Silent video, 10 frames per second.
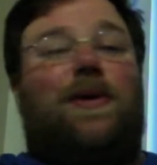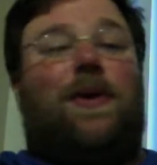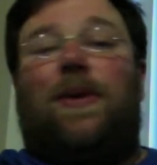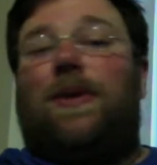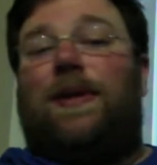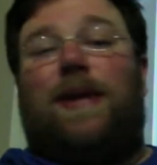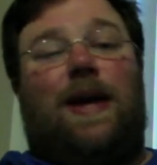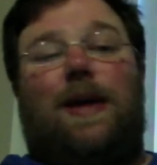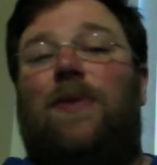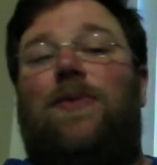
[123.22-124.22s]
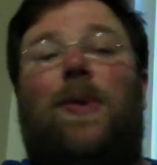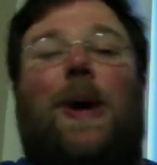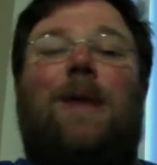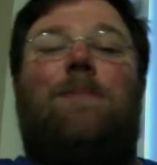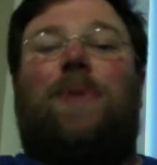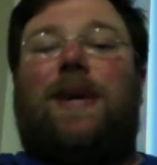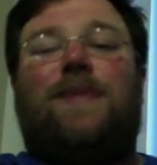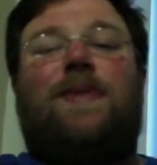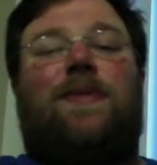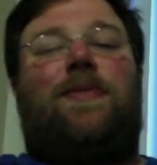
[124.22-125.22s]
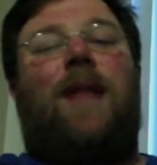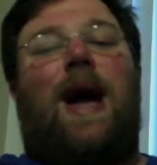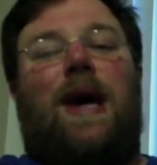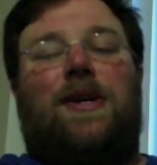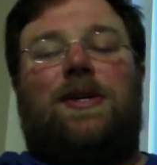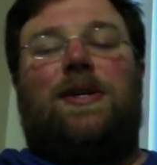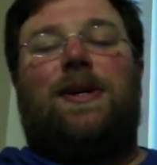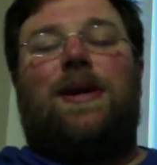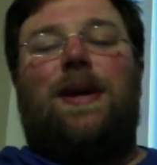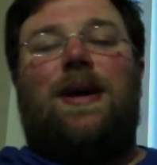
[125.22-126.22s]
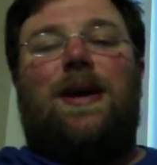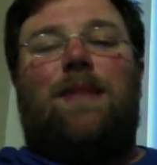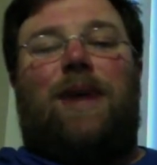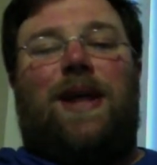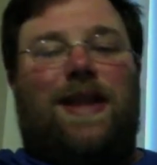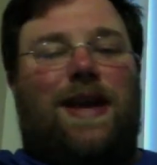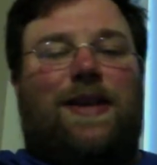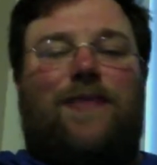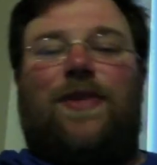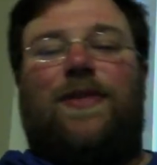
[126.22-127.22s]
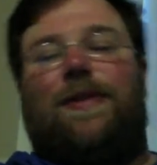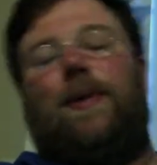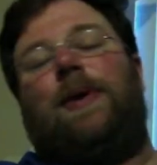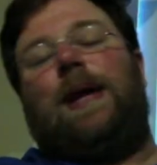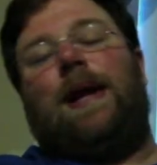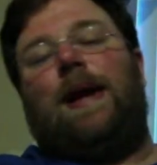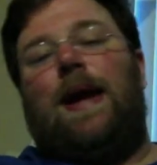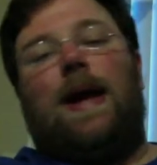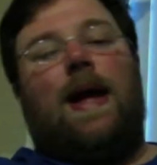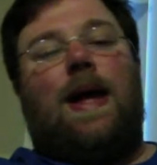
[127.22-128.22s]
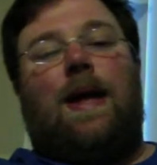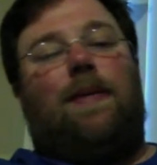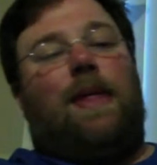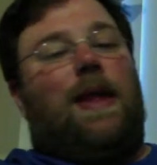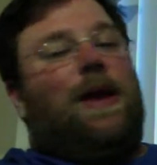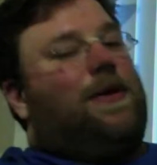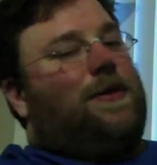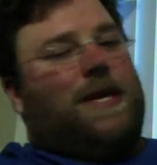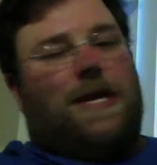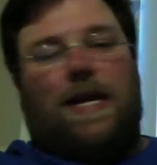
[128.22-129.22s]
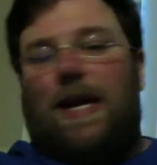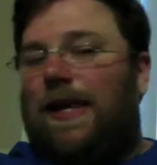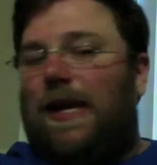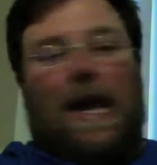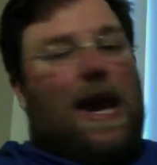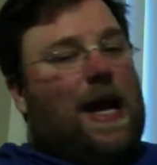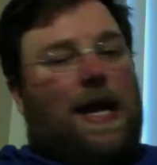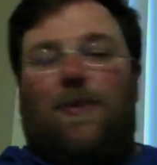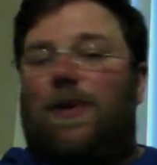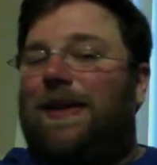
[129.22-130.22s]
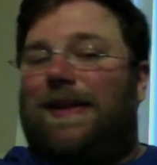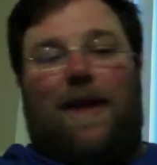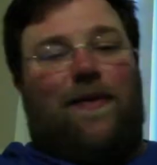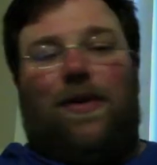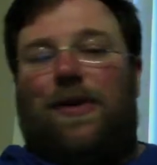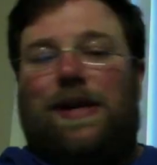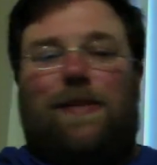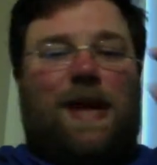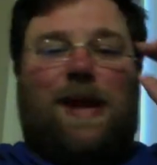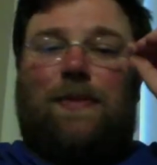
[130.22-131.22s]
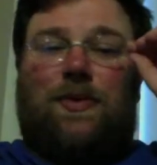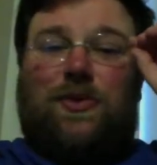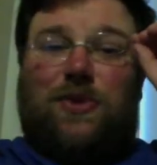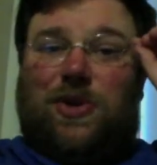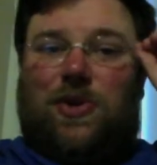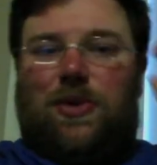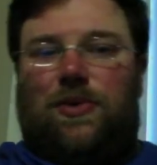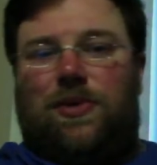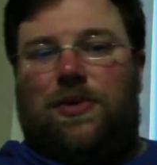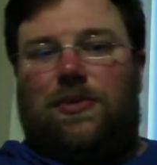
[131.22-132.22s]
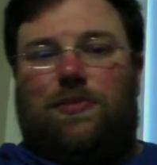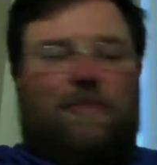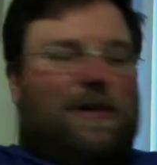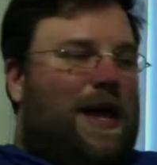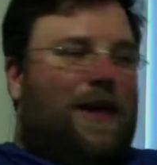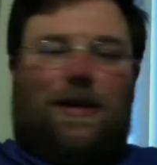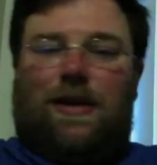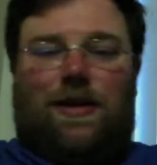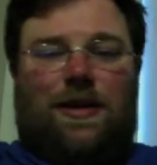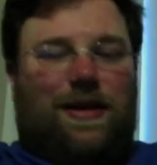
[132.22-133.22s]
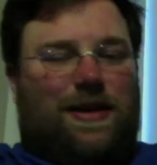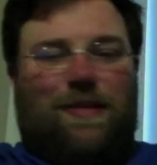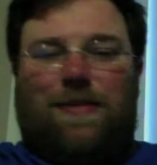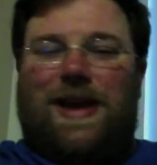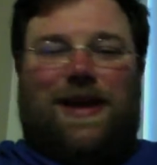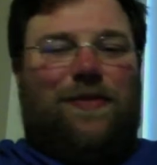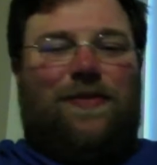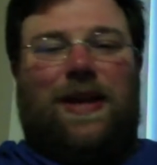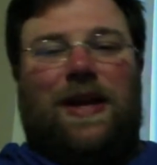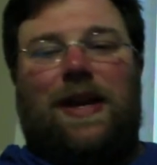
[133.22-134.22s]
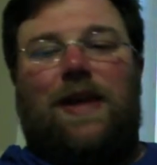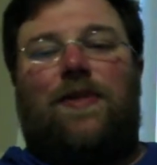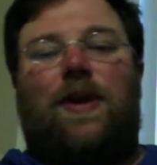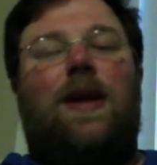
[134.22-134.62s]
what to tell you. If you aren't impressed with the Flash by the end of this story, there's nothing anyone is ever going to be able to show you to tell you to make you feel any different.